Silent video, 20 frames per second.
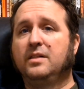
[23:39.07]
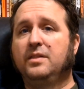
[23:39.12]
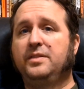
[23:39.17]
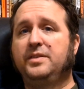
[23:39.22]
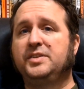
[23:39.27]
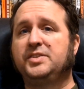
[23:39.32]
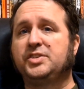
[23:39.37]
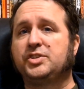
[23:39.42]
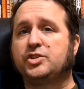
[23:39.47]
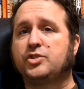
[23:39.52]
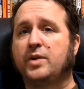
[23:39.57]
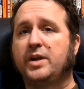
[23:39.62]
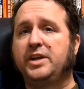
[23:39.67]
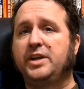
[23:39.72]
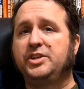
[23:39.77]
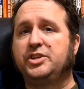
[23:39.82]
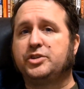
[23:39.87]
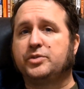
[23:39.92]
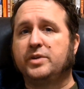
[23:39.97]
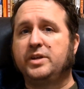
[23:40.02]
this
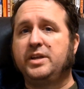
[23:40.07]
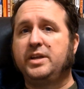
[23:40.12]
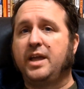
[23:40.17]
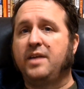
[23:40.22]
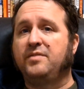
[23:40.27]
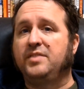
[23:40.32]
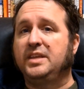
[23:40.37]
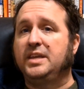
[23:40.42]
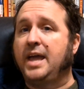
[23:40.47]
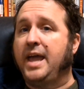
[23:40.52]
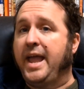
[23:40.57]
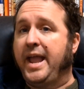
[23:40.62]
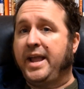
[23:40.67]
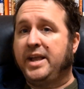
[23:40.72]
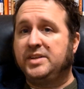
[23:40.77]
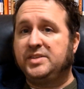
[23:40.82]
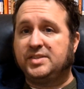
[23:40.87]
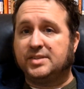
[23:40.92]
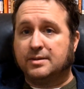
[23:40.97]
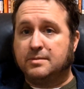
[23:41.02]
trade tree gave the
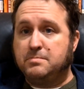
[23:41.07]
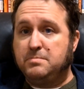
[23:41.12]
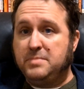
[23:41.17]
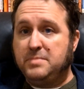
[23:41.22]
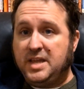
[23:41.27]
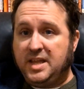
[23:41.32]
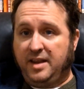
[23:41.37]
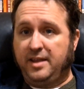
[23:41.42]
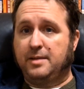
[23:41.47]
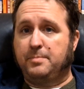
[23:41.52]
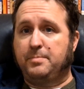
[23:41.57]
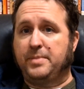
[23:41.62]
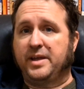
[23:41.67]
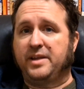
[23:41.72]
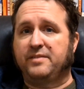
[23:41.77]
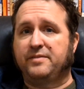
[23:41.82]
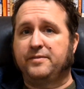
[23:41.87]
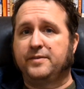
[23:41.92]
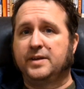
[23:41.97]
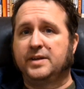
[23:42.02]
A's immediate
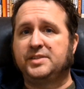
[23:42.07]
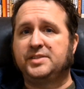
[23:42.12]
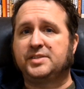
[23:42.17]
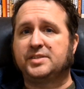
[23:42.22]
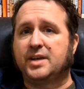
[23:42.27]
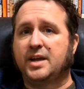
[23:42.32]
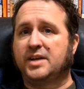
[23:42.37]
benefits